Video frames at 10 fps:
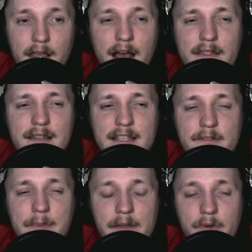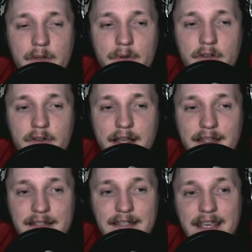And the last main one you want to look at
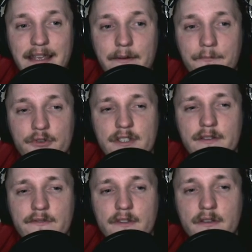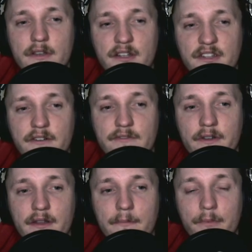is here. Preserve cutoff
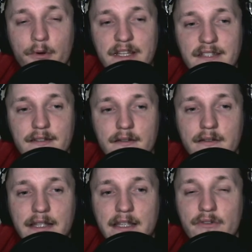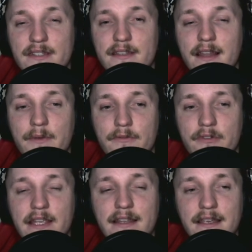point, increased delay when
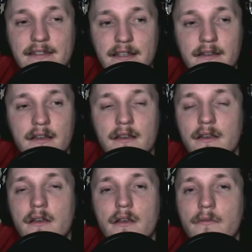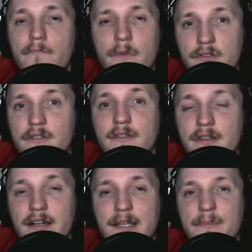reconnecting. Most of the
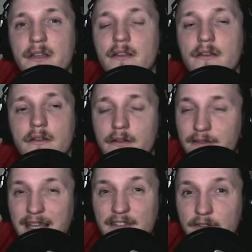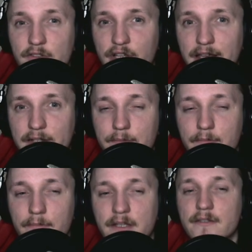time, that's unchecked,
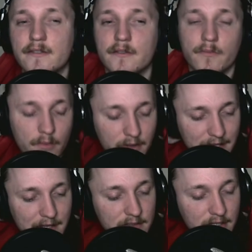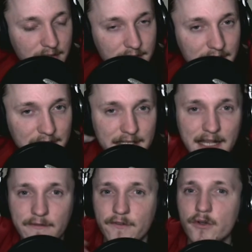because what that does is
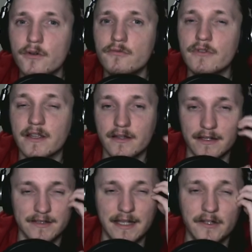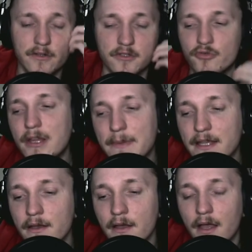if say you're
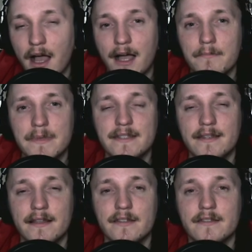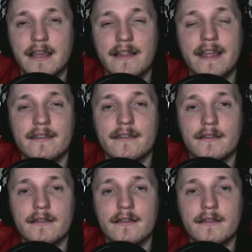streaming, I'm mid-sentence and then